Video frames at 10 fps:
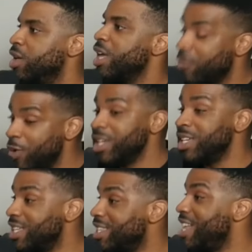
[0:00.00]
If we can
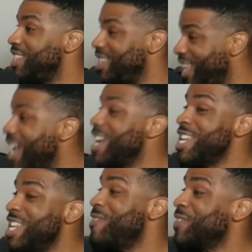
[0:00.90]
get that
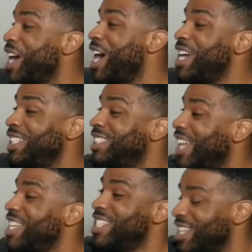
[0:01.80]
negative
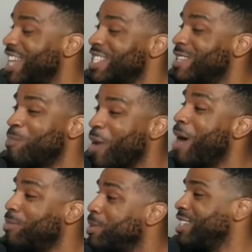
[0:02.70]
connotation, that's the
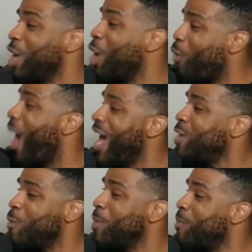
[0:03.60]
problem here. Why
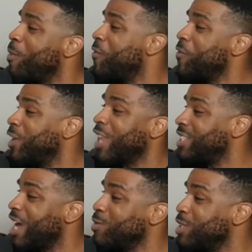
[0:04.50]
do people feel
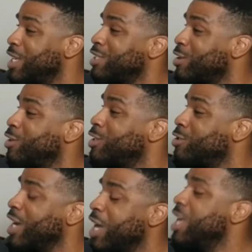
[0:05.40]
like that was an insult to
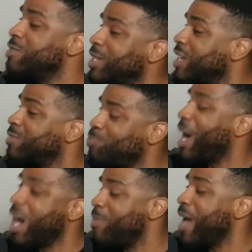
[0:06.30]
Drake? It's because
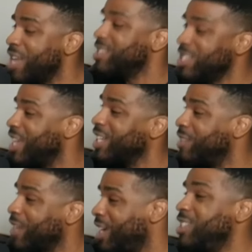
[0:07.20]
pop has a
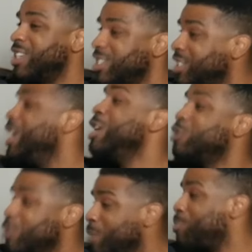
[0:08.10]
negative connotation
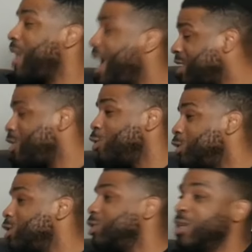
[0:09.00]
to the black
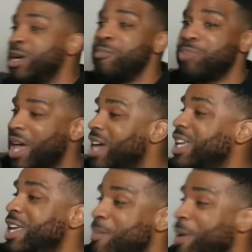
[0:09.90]
culture, black hip